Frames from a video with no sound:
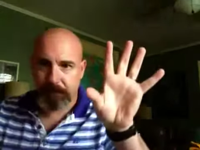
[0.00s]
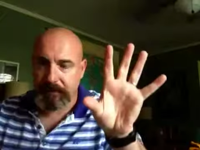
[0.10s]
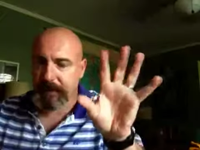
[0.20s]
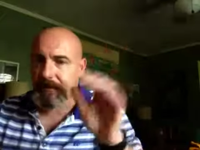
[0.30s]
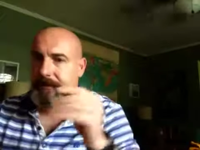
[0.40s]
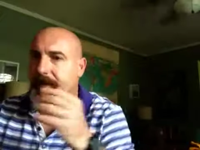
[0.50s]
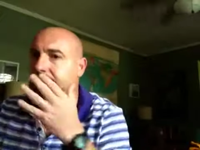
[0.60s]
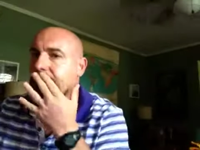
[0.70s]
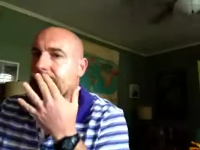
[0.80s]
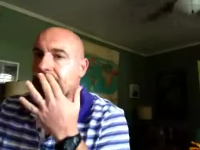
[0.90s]
exactly
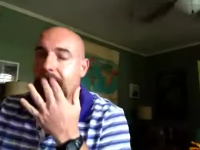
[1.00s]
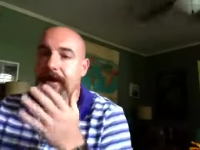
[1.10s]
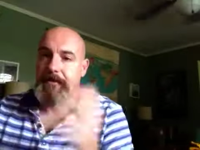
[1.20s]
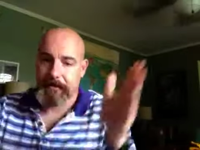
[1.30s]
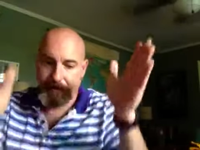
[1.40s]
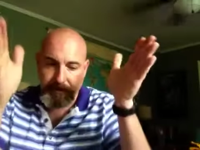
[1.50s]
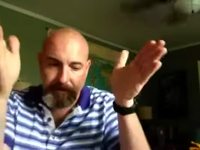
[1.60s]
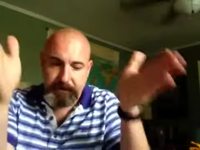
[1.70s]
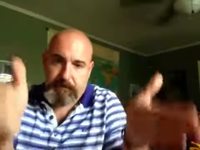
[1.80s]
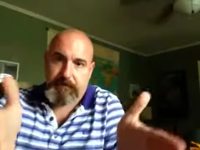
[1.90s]
alike. And then the
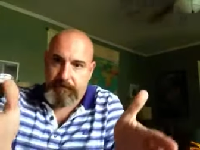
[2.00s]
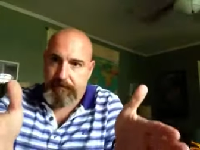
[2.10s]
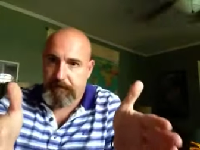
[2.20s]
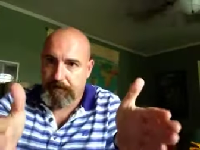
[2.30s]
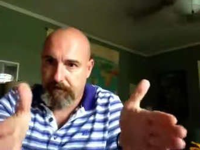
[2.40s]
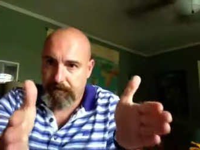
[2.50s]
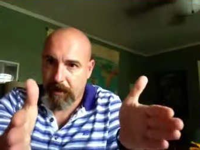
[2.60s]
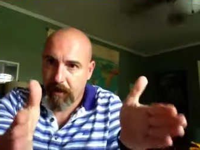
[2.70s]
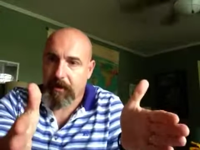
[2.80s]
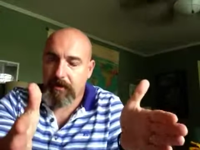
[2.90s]
first
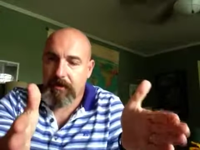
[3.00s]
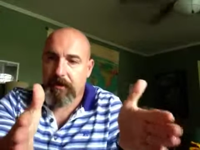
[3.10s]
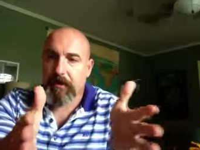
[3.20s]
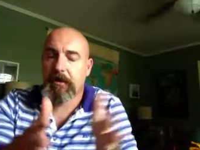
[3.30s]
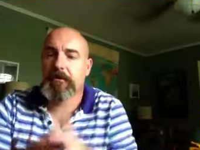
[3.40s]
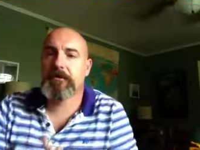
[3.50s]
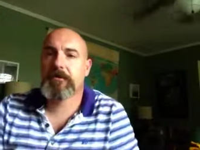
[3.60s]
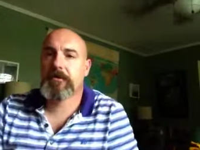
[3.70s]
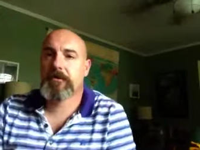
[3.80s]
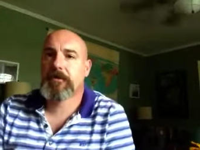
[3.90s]
part of
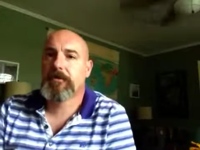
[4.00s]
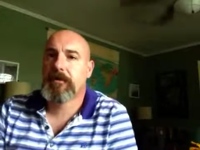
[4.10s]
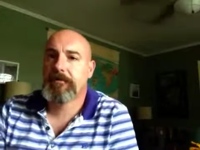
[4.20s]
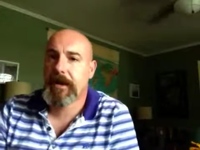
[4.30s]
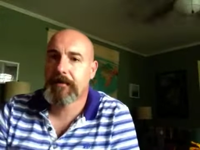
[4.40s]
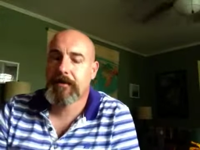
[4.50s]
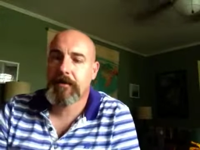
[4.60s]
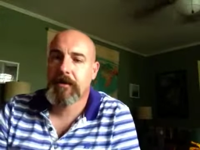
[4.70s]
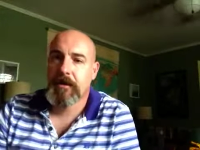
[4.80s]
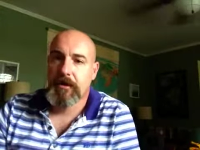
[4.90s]
your
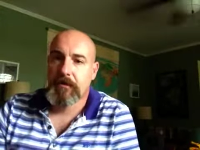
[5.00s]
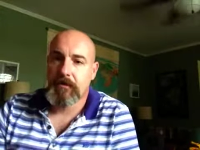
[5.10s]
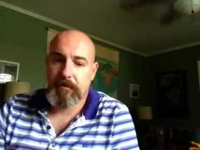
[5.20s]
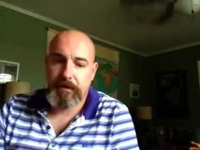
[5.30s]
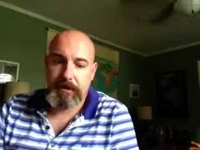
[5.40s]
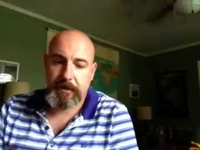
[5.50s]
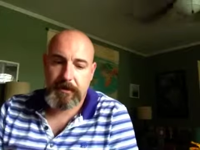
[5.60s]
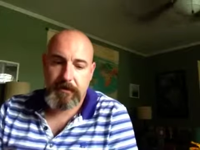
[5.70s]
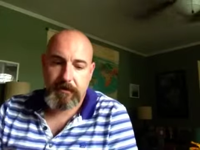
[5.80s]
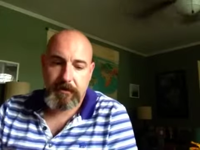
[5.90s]
paper will
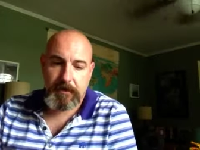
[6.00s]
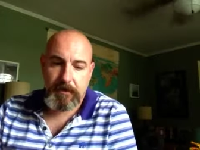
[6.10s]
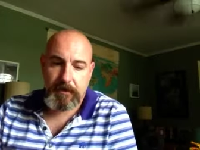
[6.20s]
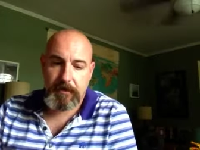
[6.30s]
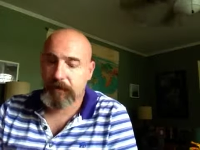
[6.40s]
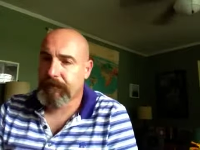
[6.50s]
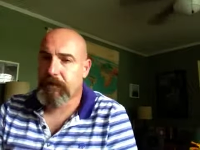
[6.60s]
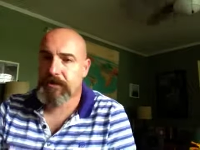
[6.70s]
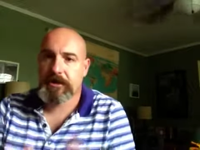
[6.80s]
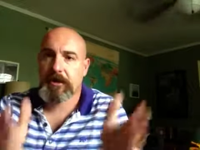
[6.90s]
be uh, either
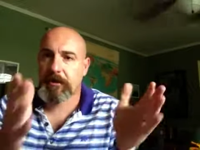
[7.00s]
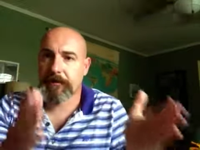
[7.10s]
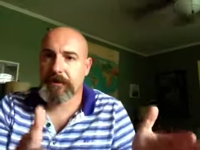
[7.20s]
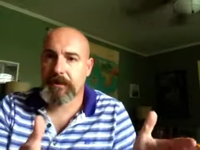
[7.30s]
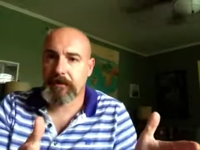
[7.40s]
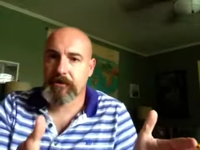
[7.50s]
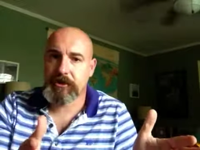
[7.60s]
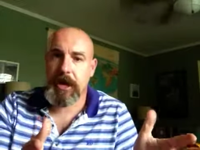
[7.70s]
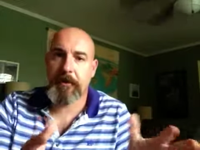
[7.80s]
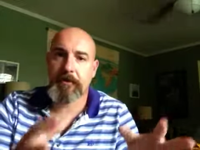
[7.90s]
focusing on a particular
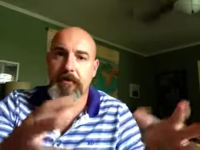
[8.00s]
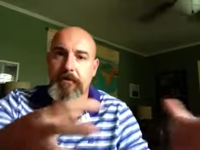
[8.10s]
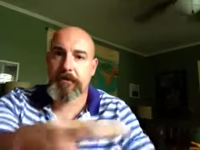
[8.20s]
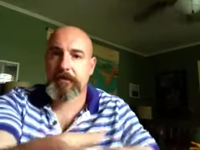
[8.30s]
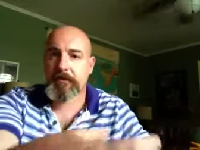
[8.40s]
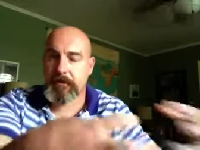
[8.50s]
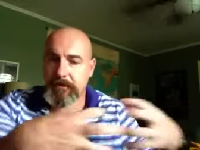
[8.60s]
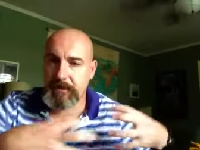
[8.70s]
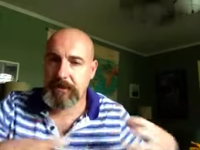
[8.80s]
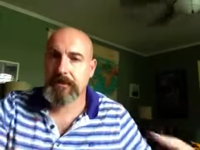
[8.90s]
chapter or, or
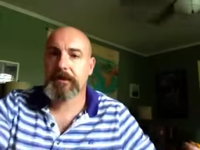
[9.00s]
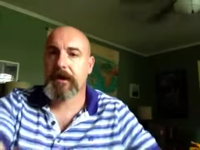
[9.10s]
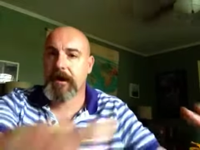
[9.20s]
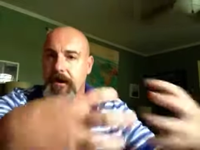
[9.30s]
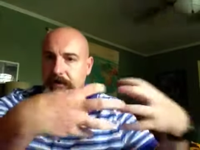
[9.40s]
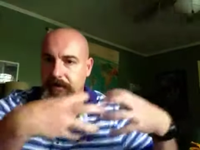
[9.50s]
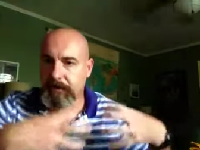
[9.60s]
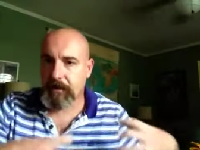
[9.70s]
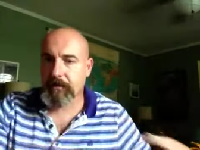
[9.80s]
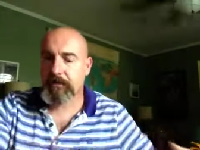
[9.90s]
teasing out or
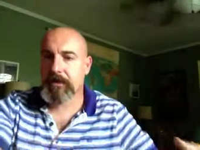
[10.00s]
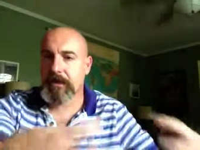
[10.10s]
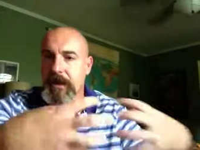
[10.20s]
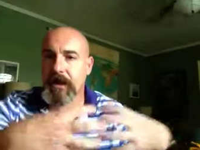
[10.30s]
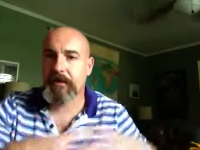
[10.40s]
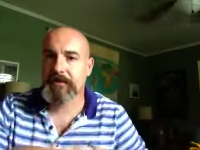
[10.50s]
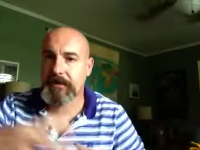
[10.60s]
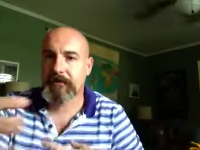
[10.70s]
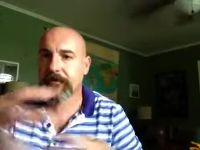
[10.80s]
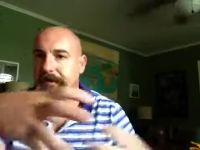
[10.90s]
uh, bringing out
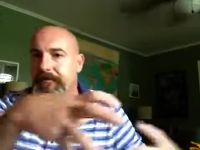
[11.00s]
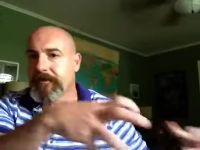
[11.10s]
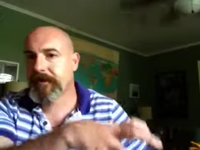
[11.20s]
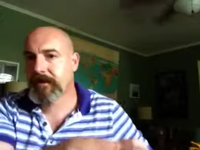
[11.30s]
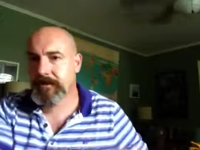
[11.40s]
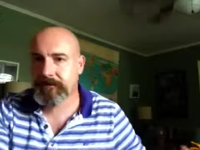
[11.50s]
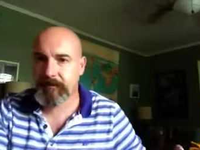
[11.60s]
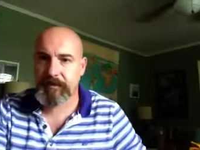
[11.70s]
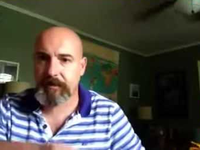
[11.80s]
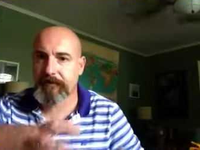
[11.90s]
several different things
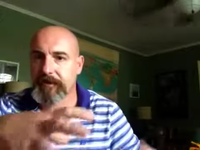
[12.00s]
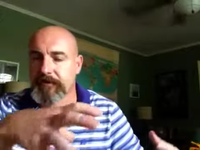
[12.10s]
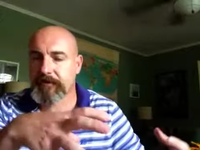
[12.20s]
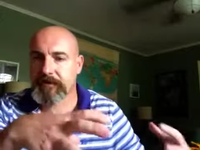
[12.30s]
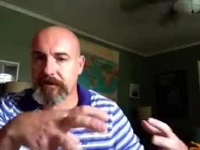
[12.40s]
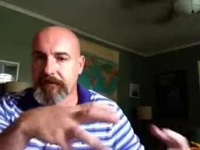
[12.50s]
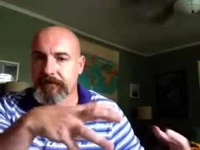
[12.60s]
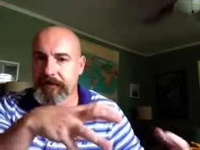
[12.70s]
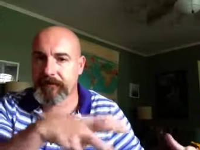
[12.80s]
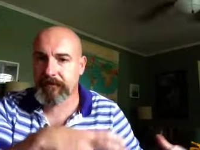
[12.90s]
from several different,
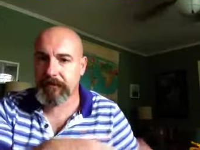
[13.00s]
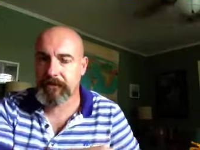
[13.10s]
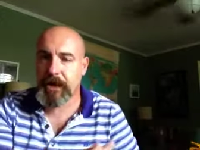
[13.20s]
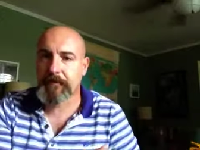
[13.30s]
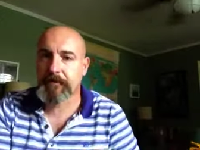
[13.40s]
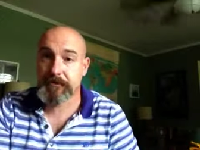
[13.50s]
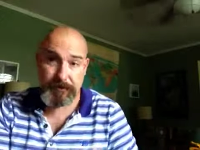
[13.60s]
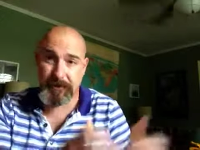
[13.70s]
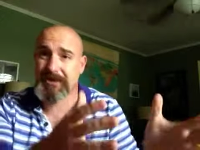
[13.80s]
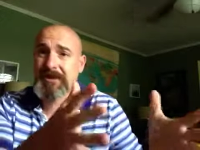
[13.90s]
several different chapters and
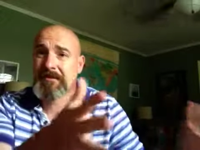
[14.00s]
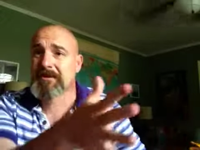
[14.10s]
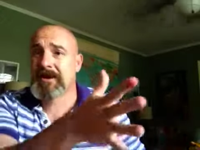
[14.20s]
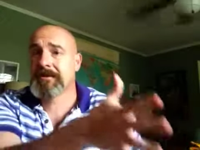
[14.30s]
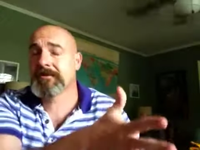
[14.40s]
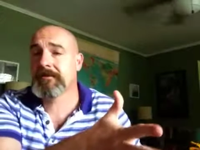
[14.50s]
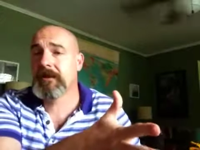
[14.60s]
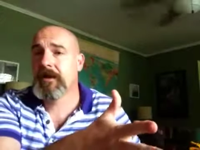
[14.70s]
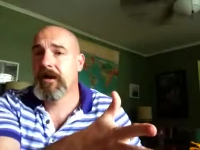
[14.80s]
sort of summarizing